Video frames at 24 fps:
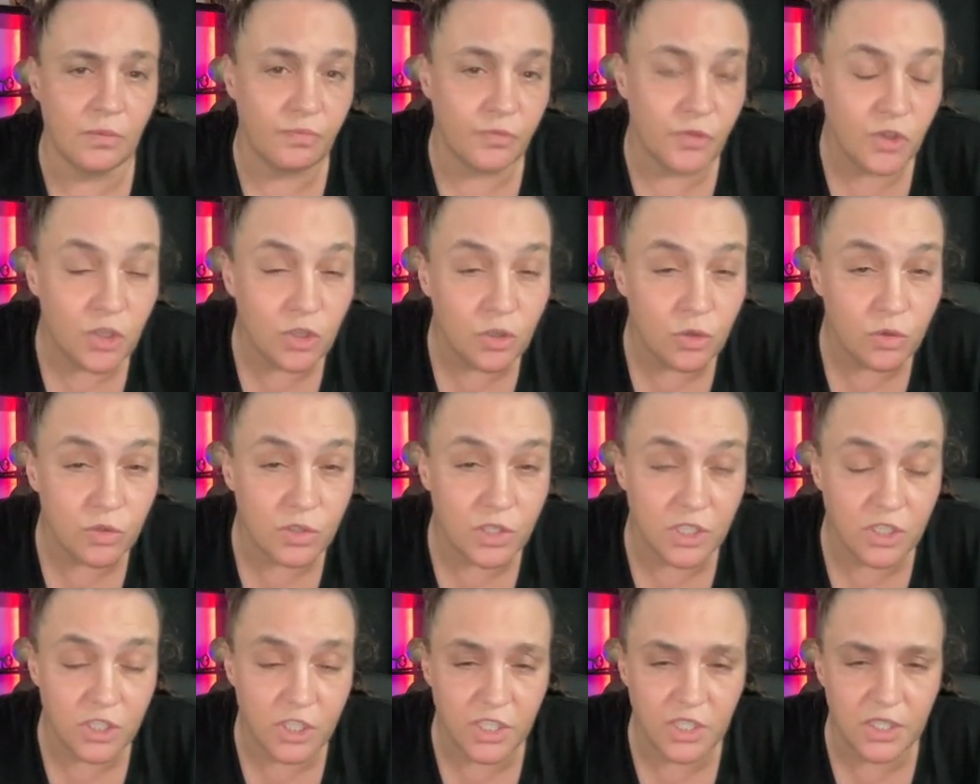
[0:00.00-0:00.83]

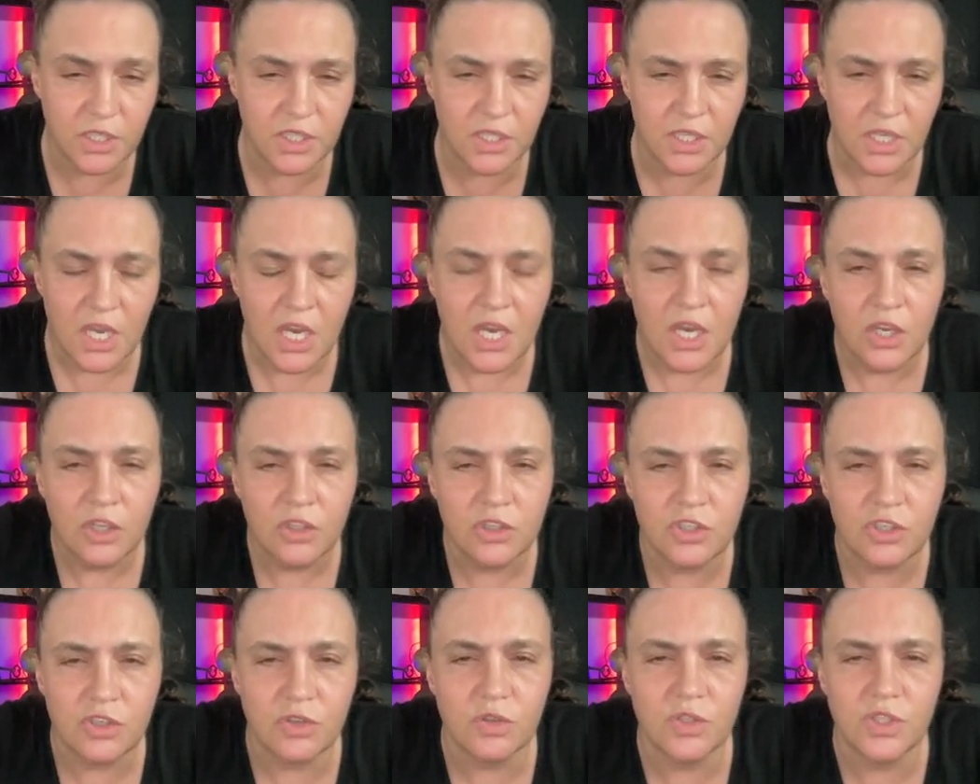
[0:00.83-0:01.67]
usages.
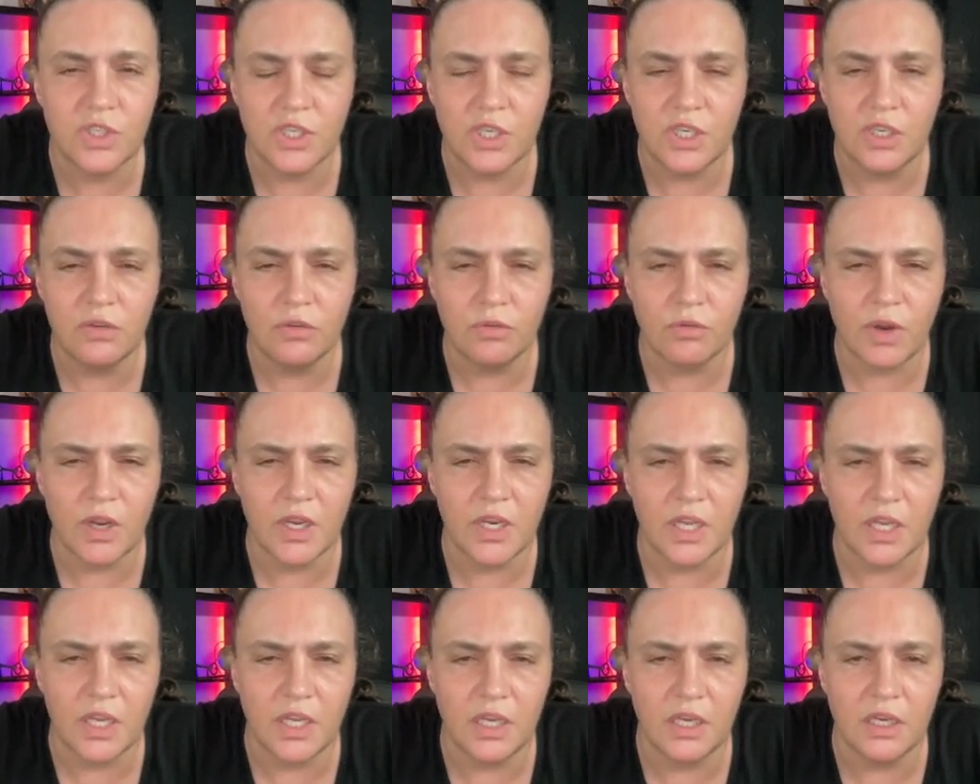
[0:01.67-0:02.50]
Do you see
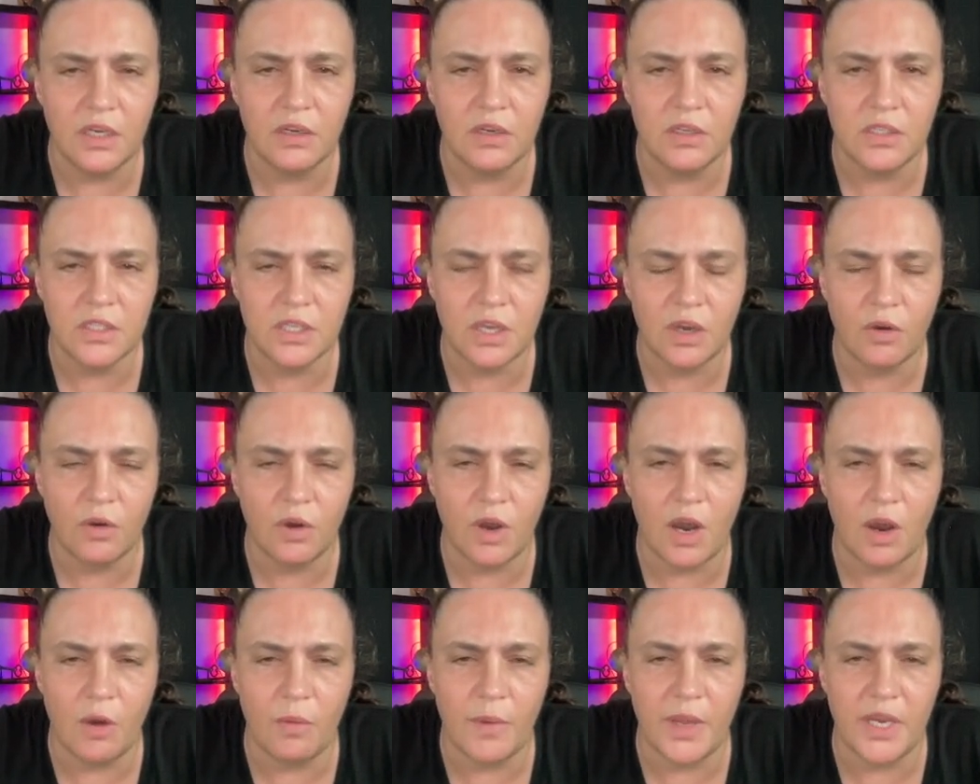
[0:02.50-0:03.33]
right here? So
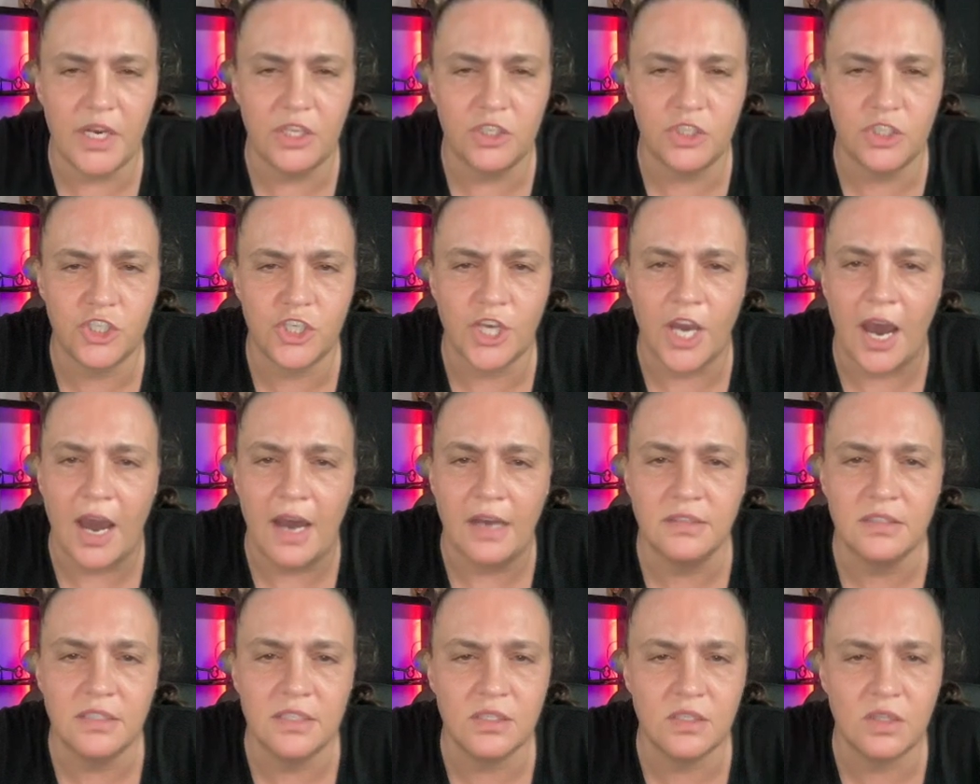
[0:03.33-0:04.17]
how many
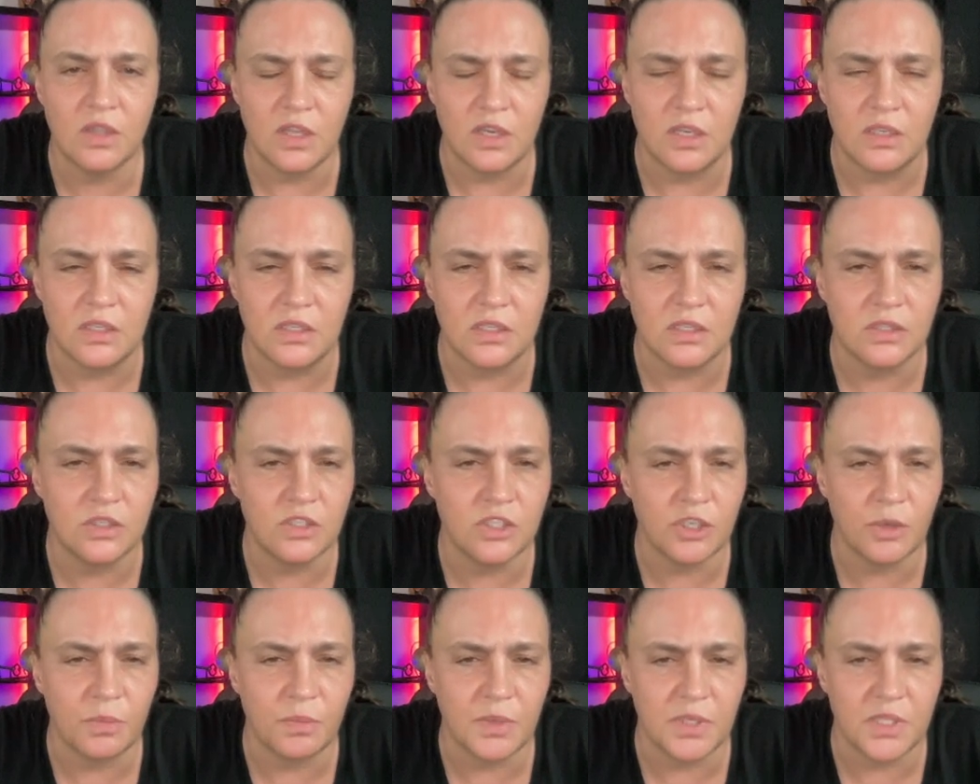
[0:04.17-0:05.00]
chats this
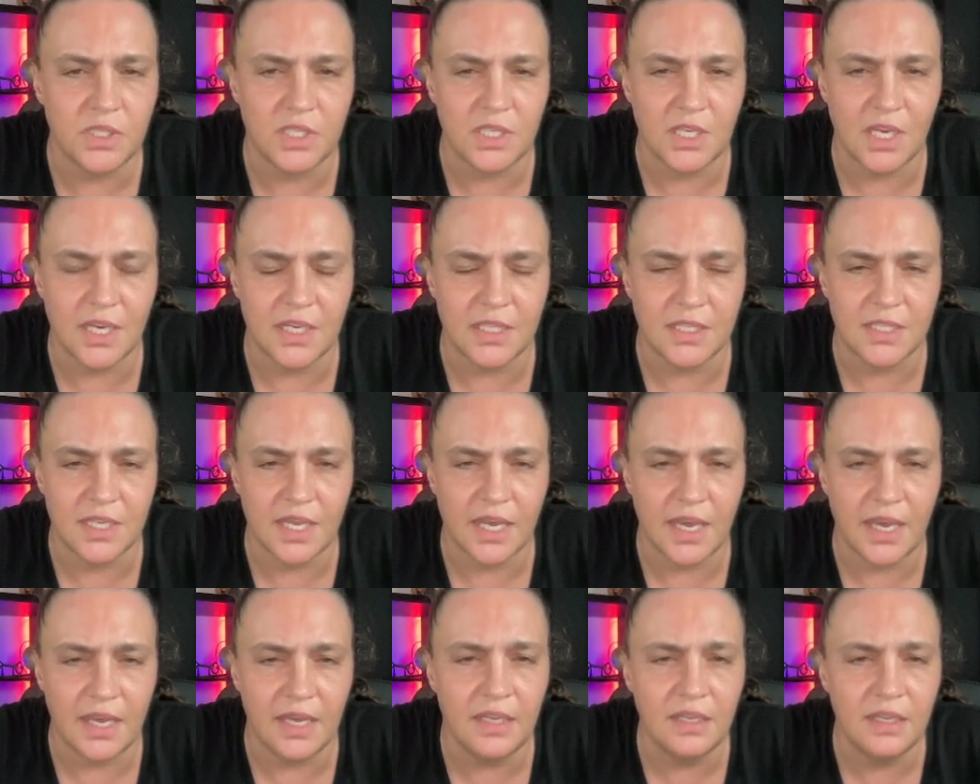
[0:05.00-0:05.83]
GPT has
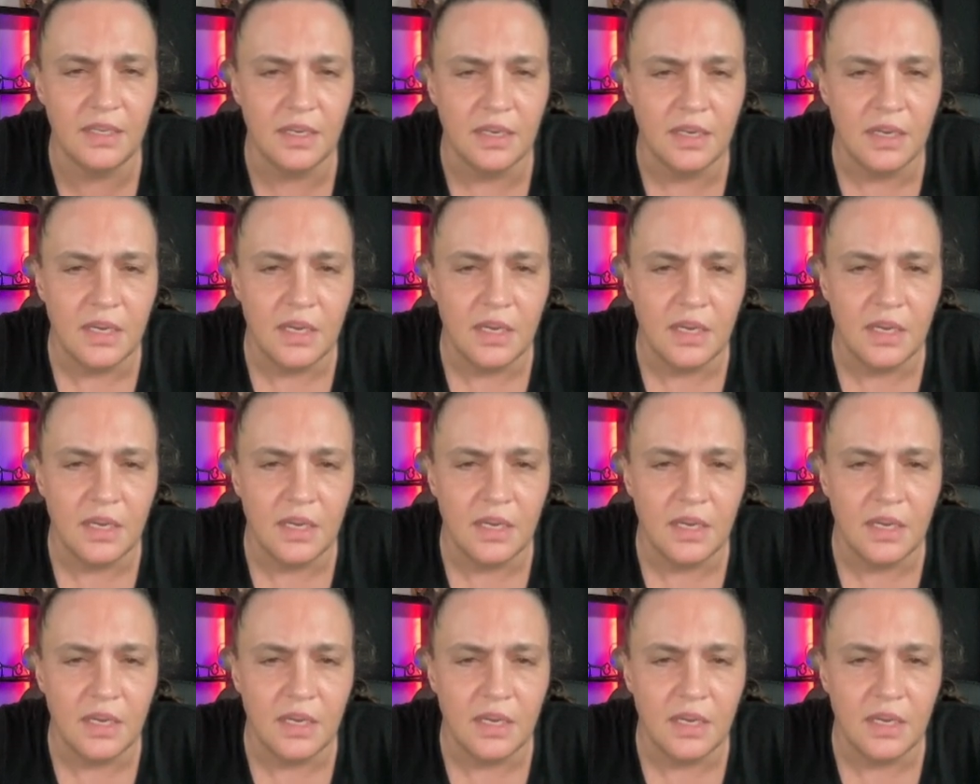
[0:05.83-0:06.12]
had?